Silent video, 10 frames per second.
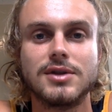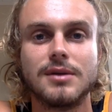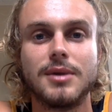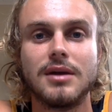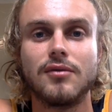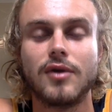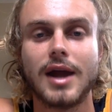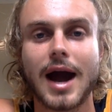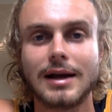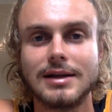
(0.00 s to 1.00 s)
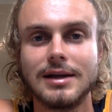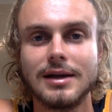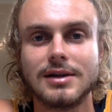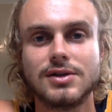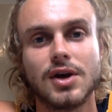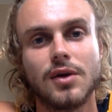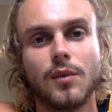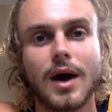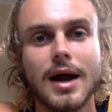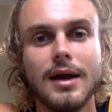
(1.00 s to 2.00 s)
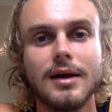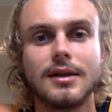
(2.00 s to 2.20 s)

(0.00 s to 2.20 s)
to be reacting a certain way.